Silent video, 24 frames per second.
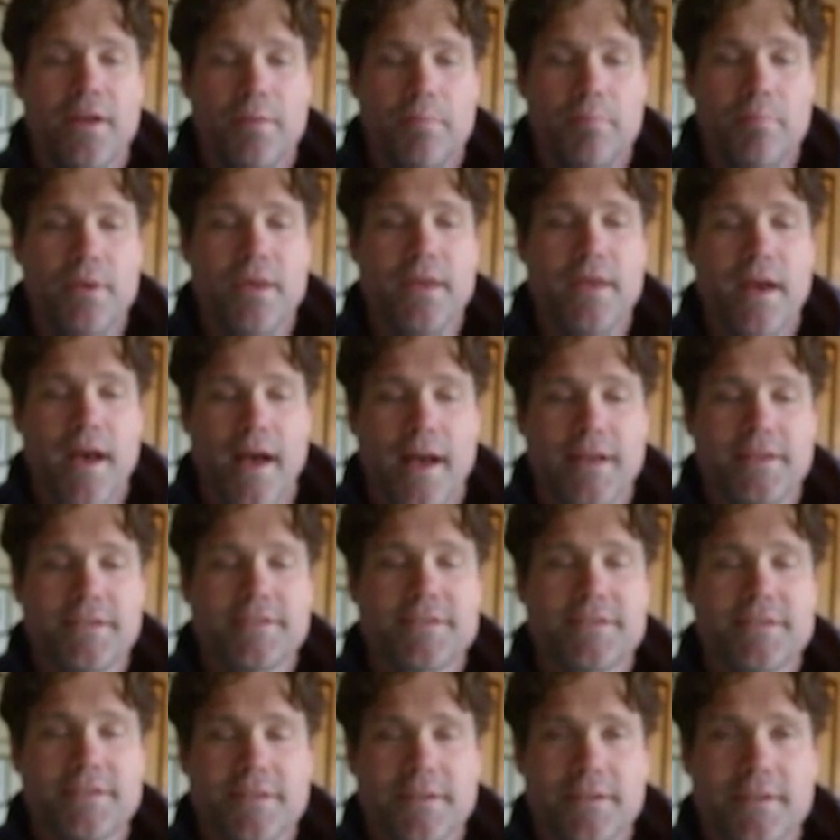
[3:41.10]
BS.
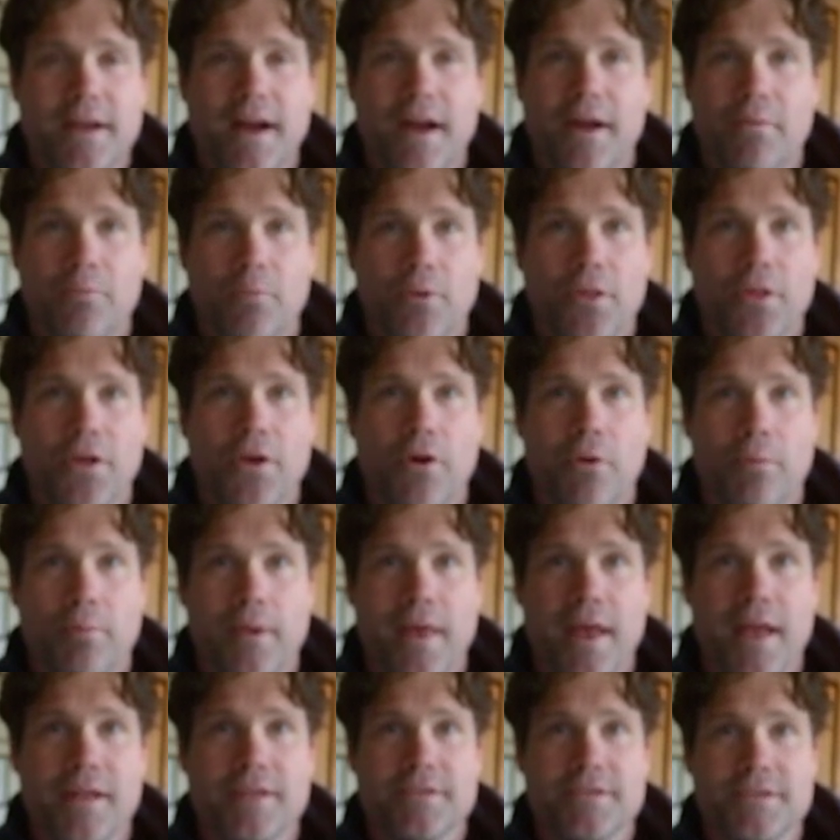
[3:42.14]
I really hope
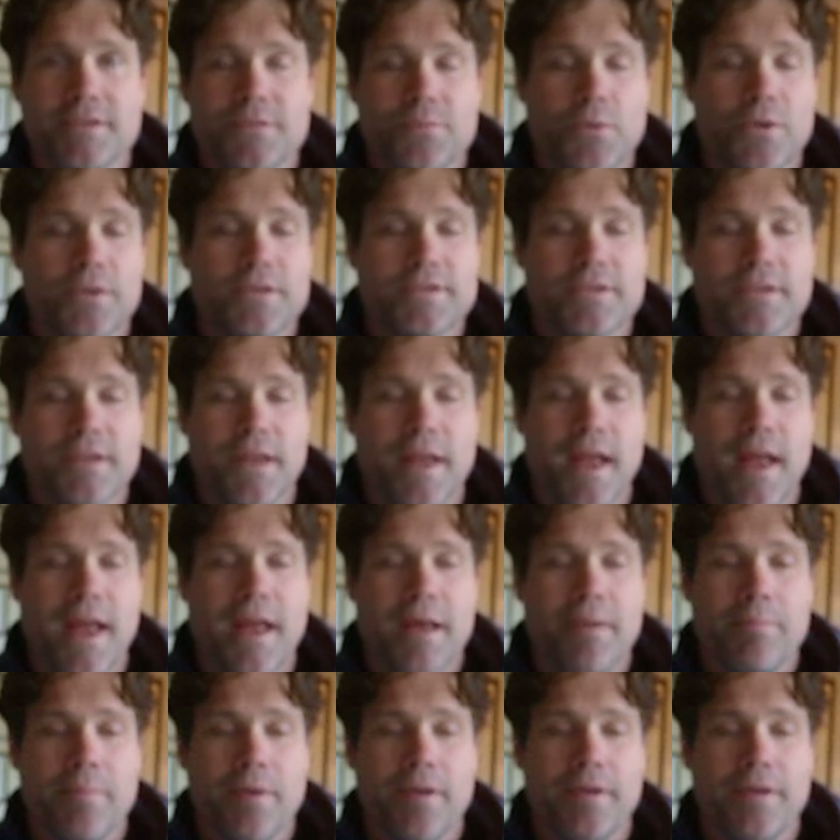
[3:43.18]
Kansas wins the
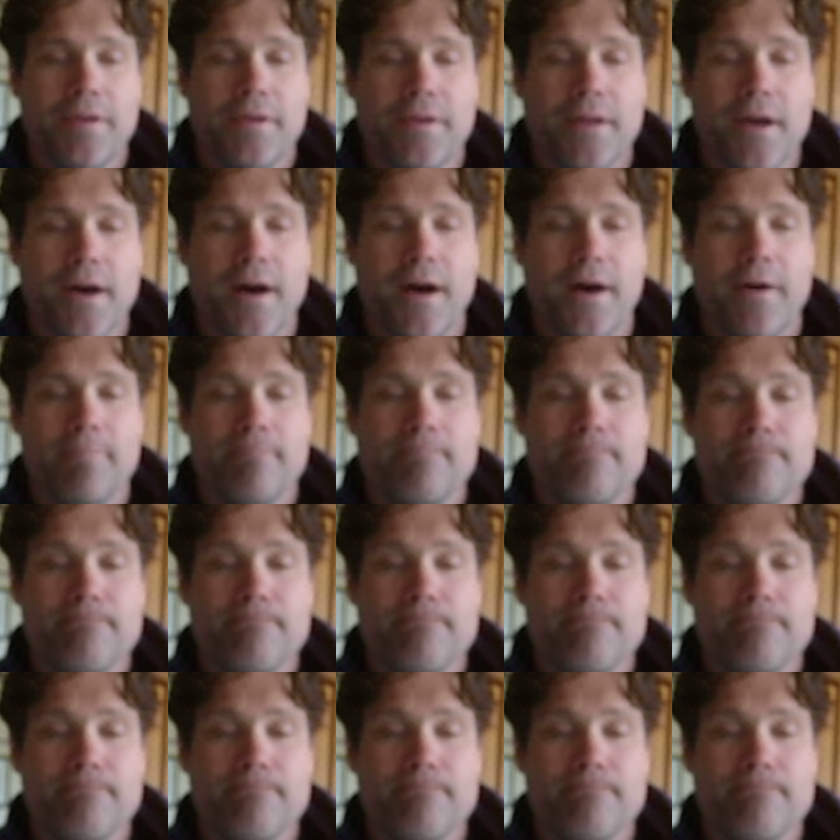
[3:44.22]
game, and uh,